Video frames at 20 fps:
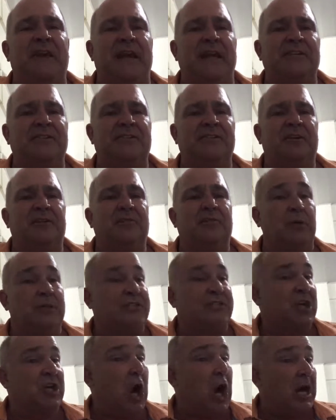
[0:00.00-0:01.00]
answer of
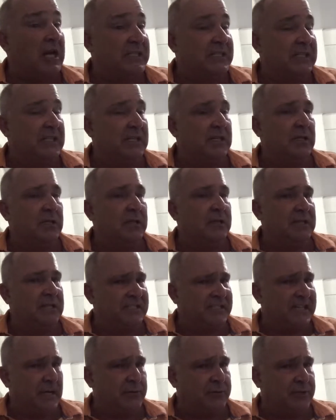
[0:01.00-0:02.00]
what's causing this
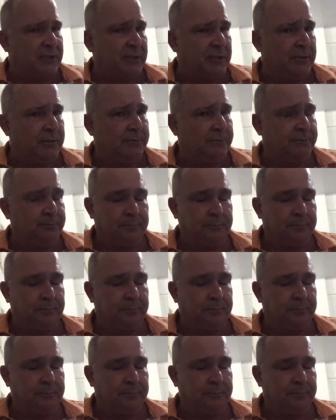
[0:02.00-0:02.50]
downturn.